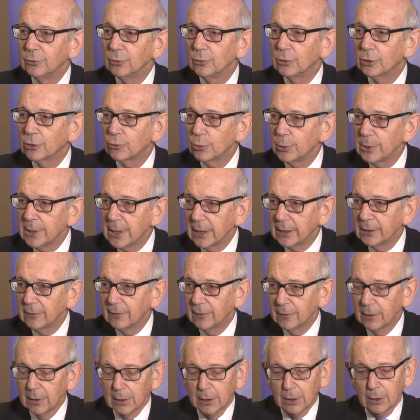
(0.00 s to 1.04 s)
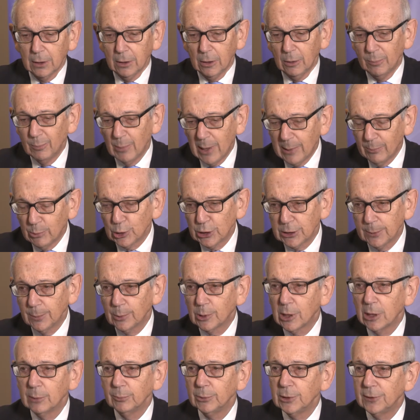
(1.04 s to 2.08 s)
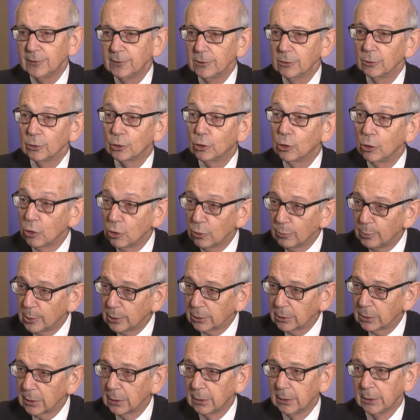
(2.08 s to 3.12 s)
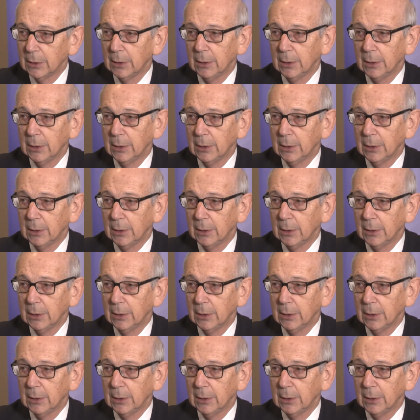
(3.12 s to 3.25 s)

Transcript: to create a membership committee, a global